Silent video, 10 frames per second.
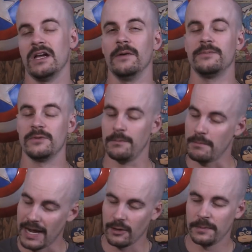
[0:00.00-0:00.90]
up, to
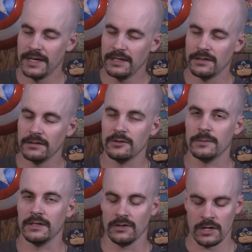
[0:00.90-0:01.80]
my opinion, a little
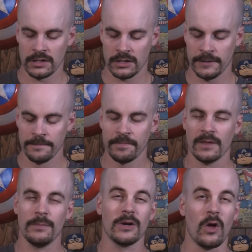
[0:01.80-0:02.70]
bit longer,
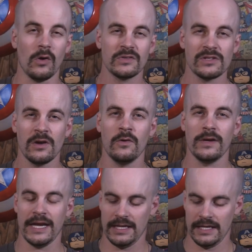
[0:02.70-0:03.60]
but also
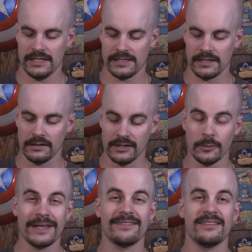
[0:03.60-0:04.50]
it is a
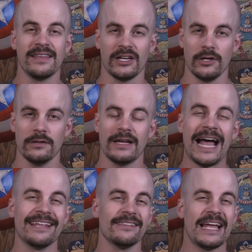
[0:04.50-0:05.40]
little bit thicker.
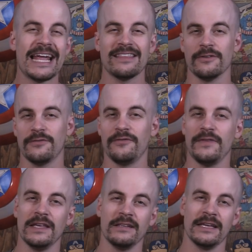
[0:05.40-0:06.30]
I like the
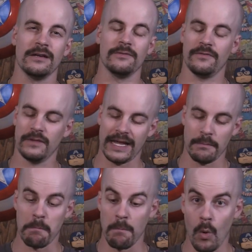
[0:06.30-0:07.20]
feeling of like
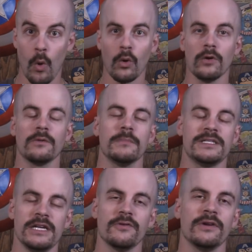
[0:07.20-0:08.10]
more
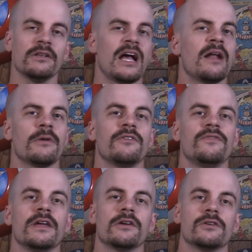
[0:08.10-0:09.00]
material on my
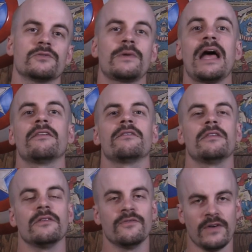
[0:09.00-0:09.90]
fingers rather
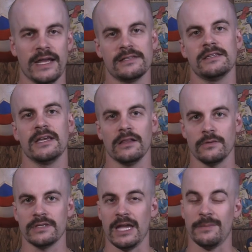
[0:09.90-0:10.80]
than the VISE
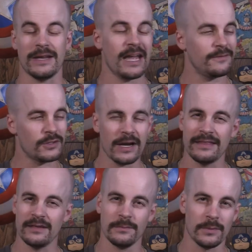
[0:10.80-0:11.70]
yellow tape. And I've
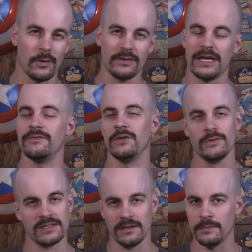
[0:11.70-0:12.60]
tried them both. I've
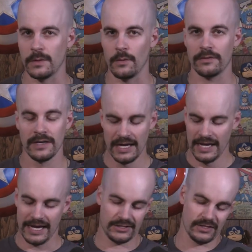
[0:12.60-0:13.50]
used them both.
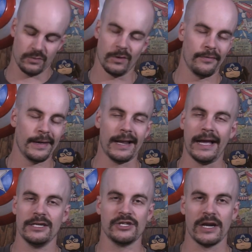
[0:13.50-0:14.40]
It's just one that
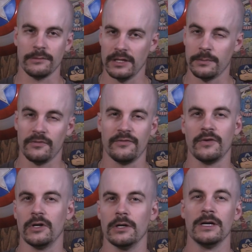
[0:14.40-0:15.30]
I generally
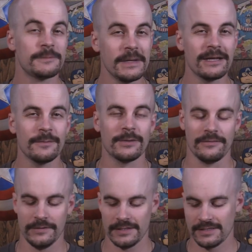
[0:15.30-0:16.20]
prefer. Speaking of
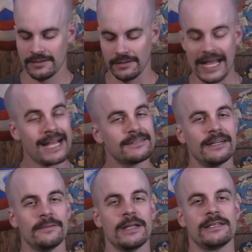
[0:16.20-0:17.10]
preference, the last
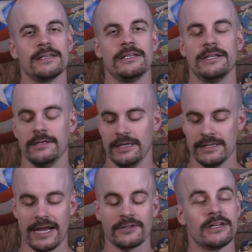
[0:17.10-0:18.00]
item that's in here
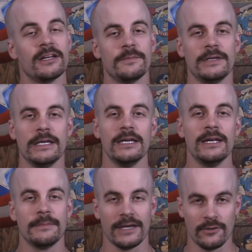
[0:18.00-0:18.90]
is actually gonna be my